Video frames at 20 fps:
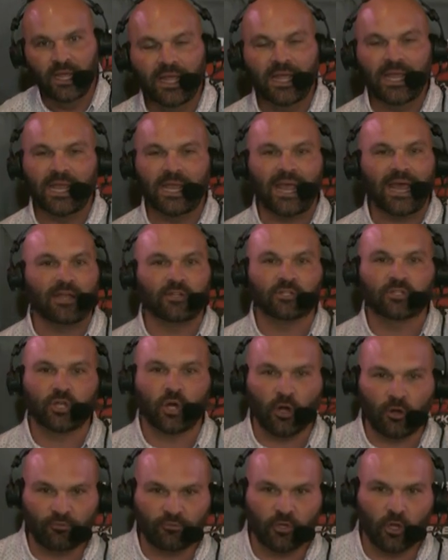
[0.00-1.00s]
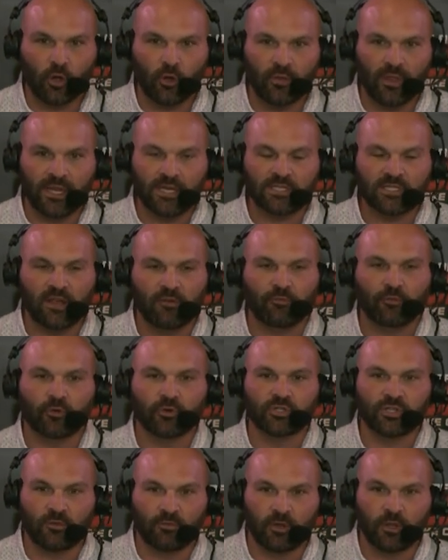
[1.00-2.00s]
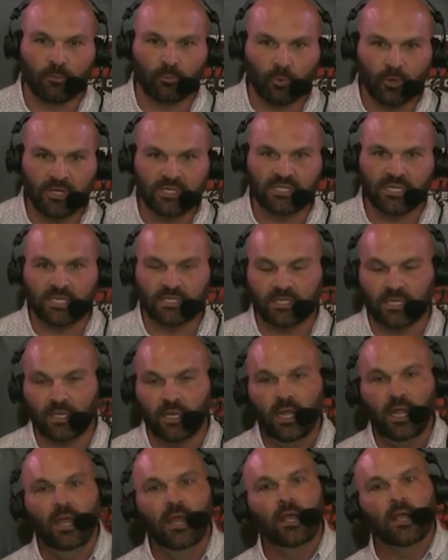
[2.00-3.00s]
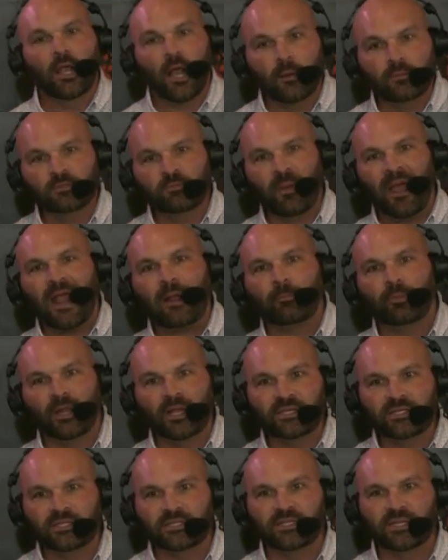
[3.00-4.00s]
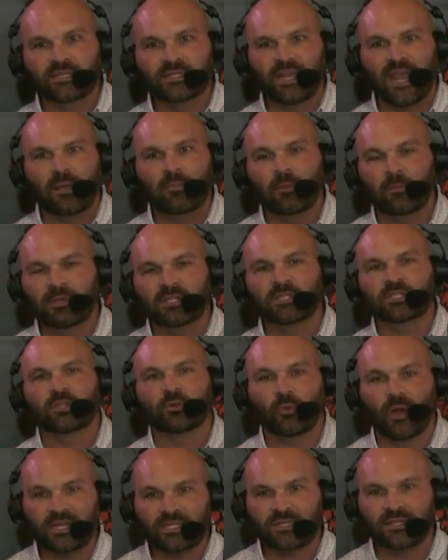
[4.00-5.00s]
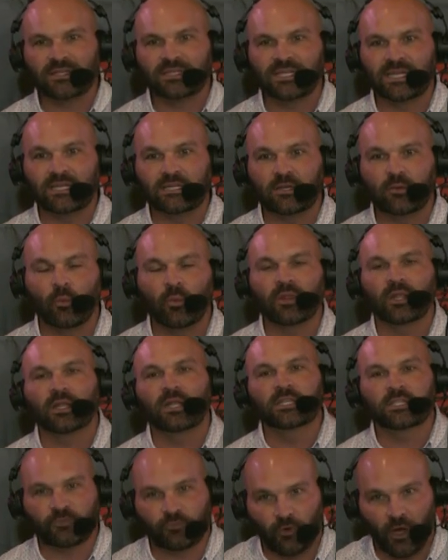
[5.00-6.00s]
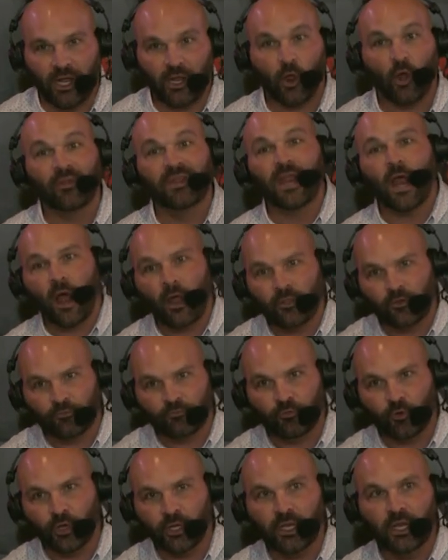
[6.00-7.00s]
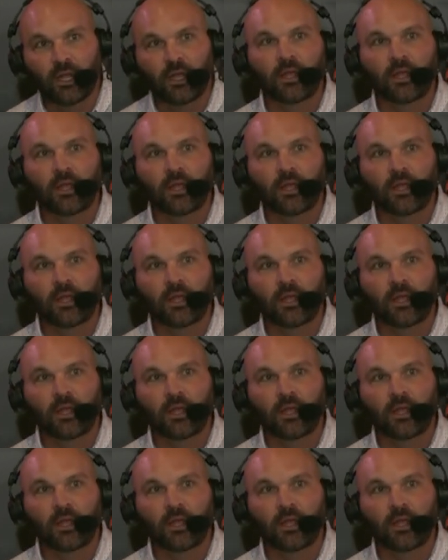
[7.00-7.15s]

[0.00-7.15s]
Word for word: He had turf toe that he suffer, suffered in the preseason comes back, plays in six game, then misses the rest of the season with a Lisfranc on the other foot.